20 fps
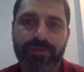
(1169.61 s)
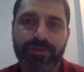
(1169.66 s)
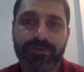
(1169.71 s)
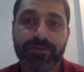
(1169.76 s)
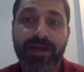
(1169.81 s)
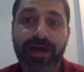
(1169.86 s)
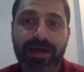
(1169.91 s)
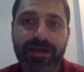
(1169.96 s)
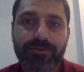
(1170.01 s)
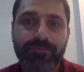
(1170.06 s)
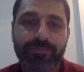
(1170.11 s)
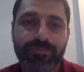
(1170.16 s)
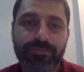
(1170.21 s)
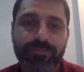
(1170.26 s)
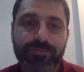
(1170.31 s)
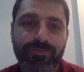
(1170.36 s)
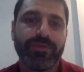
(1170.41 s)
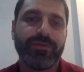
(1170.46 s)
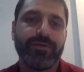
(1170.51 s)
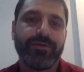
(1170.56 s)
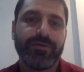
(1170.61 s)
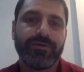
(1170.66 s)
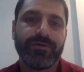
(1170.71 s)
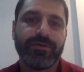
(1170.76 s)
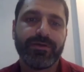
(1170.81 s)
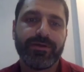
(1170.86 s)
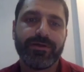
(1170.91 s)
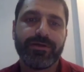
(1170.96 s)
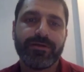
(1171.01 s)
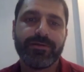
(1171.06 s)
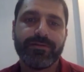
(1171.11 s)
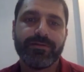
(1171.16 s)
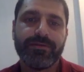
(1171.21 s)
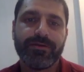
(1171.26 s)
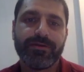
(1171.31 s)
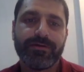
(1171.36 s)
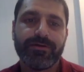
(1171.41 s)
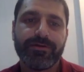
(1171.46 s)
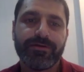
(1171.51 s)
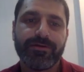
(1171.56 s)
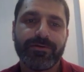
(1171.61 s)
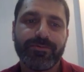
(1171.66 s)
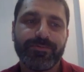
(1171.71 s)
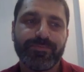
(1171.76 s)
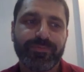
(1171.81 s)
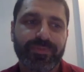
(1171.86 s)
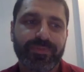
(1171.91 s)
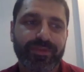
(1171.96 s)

time, and